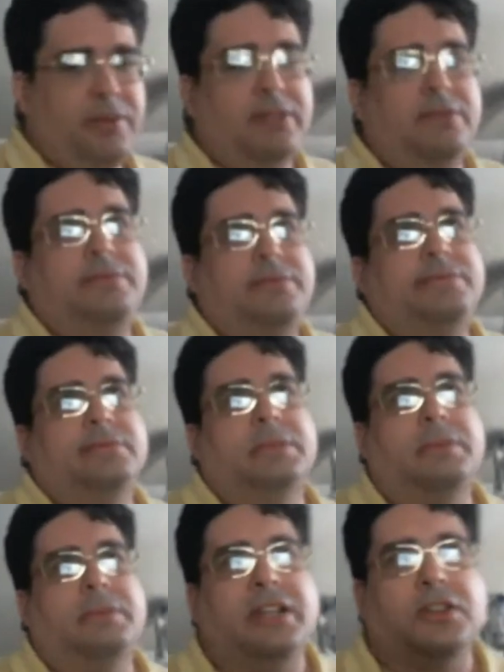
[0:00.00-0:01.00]
see if I
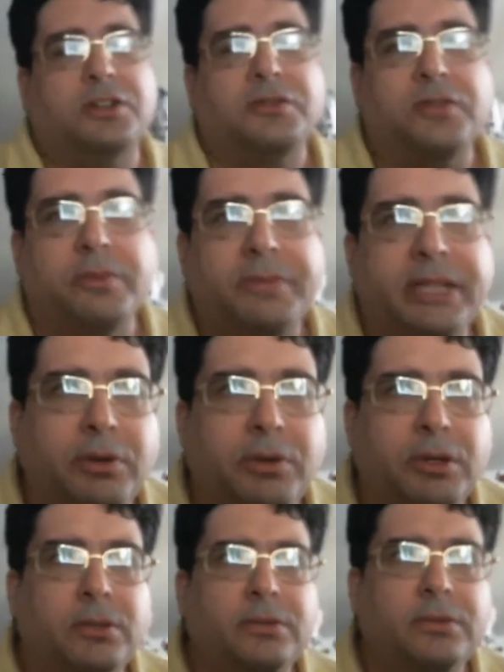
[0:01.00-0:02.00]
might
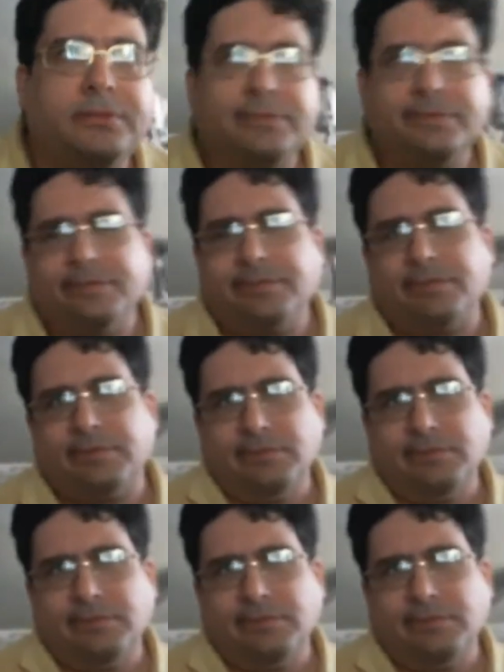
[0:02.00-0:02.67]
learn from people,